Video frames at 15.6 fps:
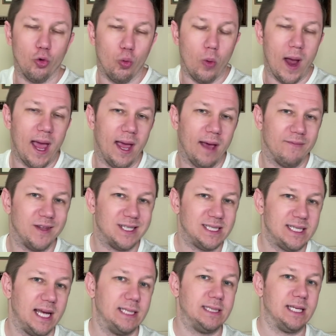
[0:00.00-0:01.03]
way of the
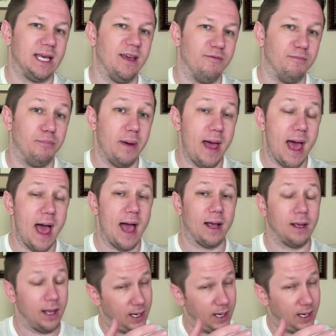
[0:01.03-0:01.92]
state to give back.